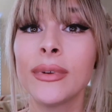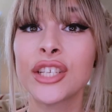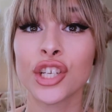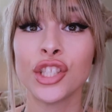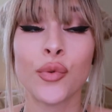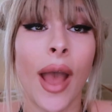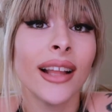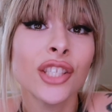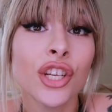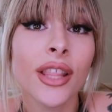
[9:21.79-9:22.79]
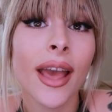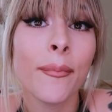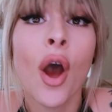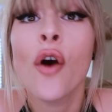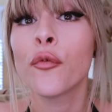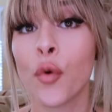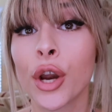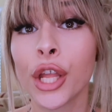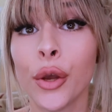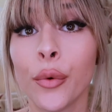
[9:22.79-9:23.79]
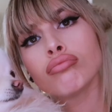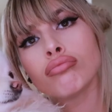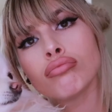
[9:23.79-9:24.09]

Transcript: be sure to answer them for you.